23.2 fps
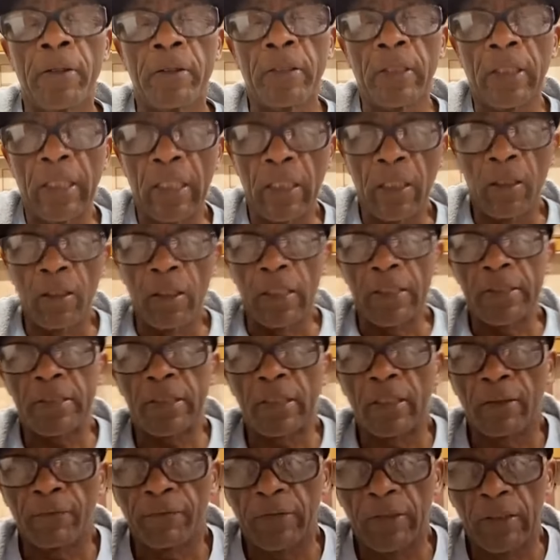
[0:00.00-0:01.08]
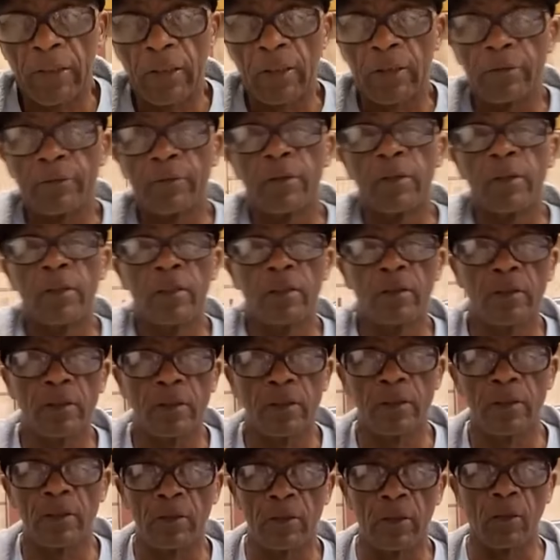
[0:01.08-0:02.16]
get all that stuff done.
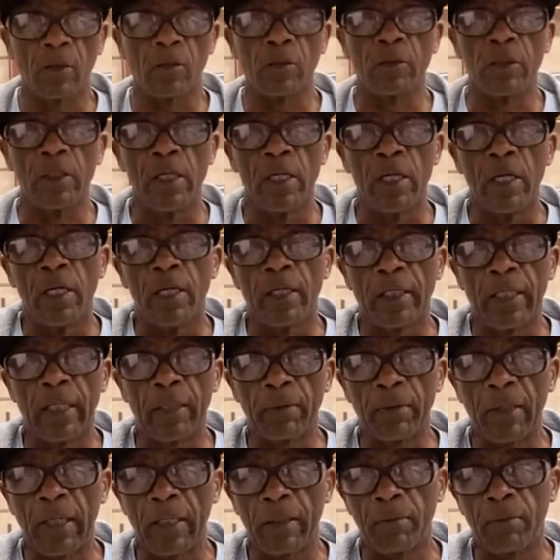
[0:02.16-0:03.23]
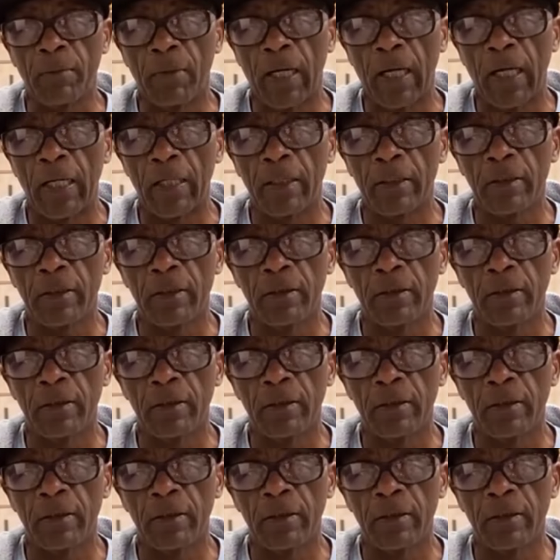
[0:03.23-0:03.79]
So keep that in mind.